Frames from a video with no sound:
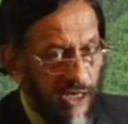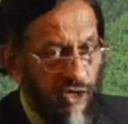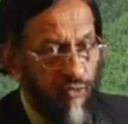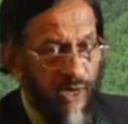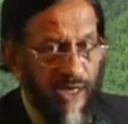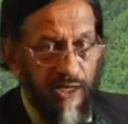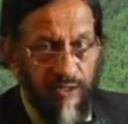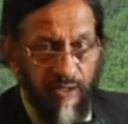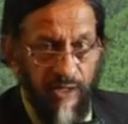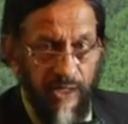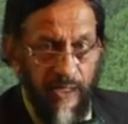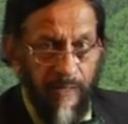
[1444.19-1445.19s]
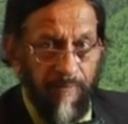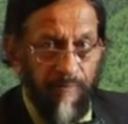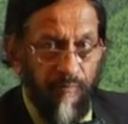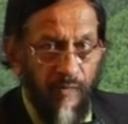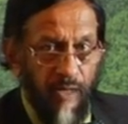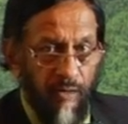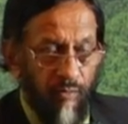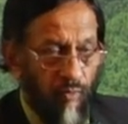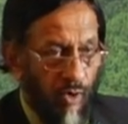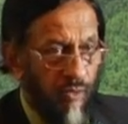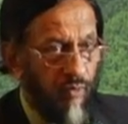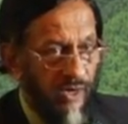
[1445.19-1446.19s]
in 2030,
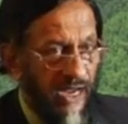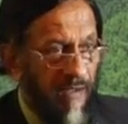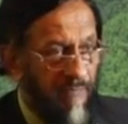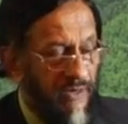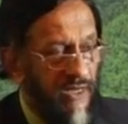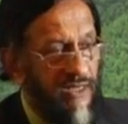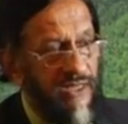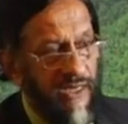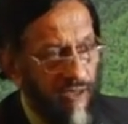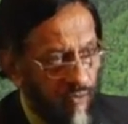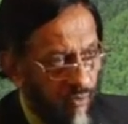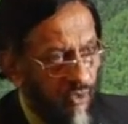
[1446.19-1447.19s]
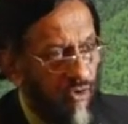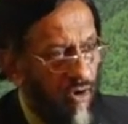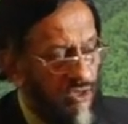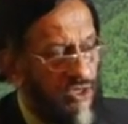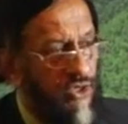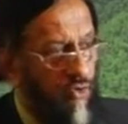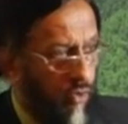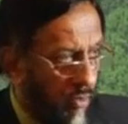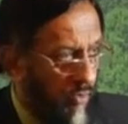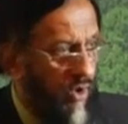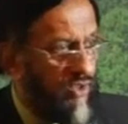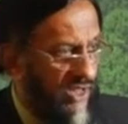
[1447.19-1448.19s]
what would happen is that it would cost no
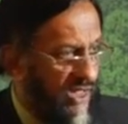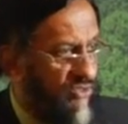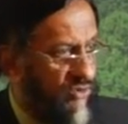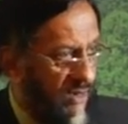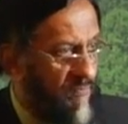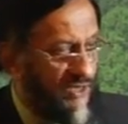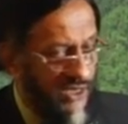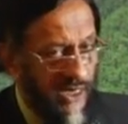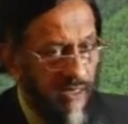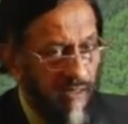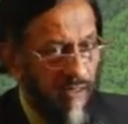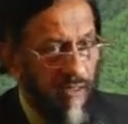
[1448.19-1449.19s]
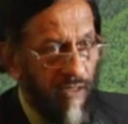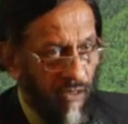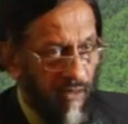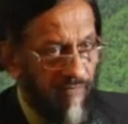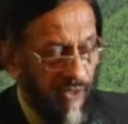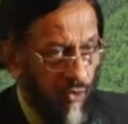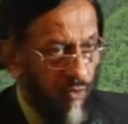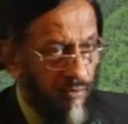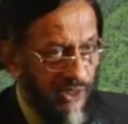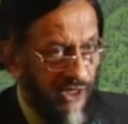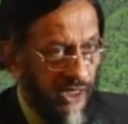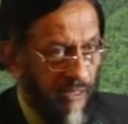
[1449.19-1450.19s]
more than 3% of the
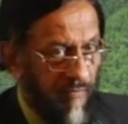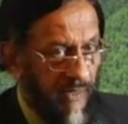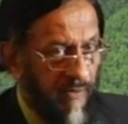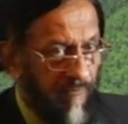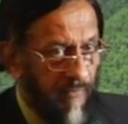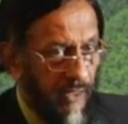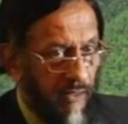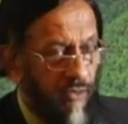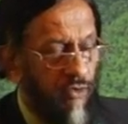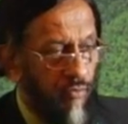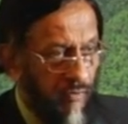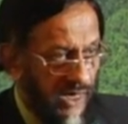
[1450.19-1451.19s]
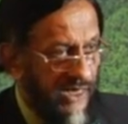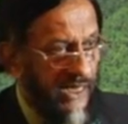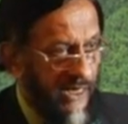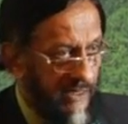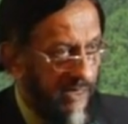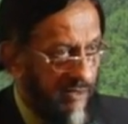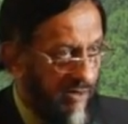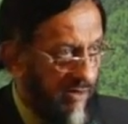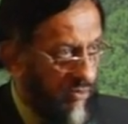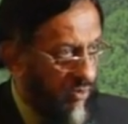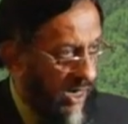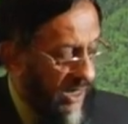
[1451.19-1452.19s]
global GDP to mitigate at the
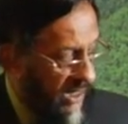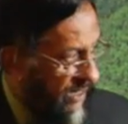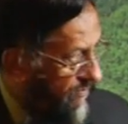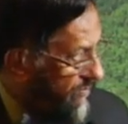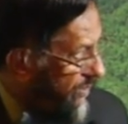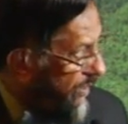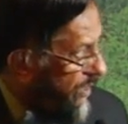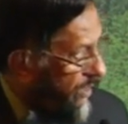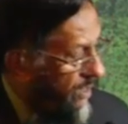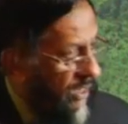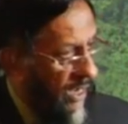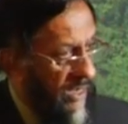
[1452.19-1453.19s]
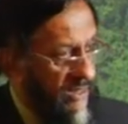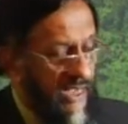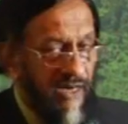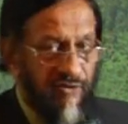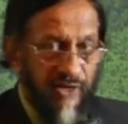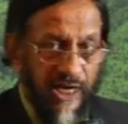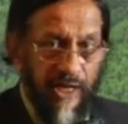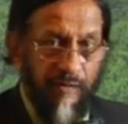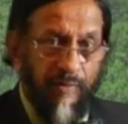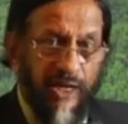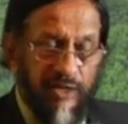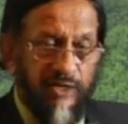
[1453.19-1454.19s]
required level. And that really
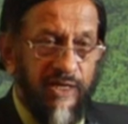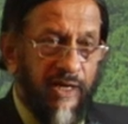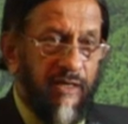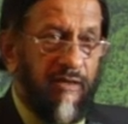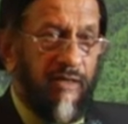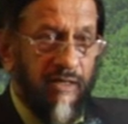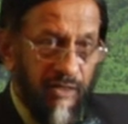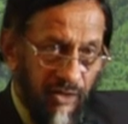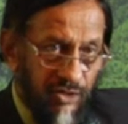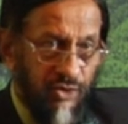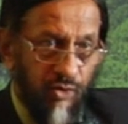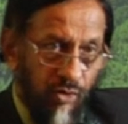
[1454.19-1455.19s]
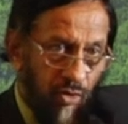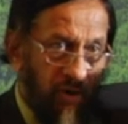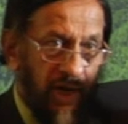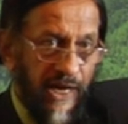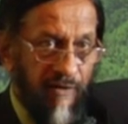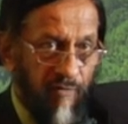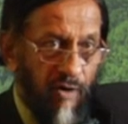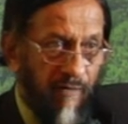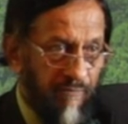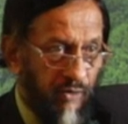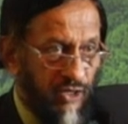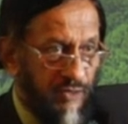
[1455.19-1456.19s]
means that the so-called level
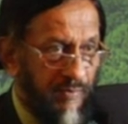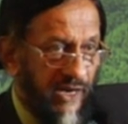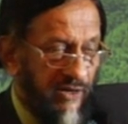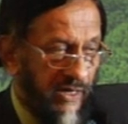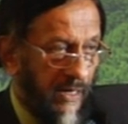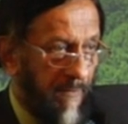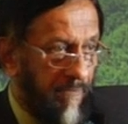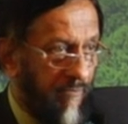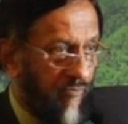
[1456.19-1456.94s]
of prosperity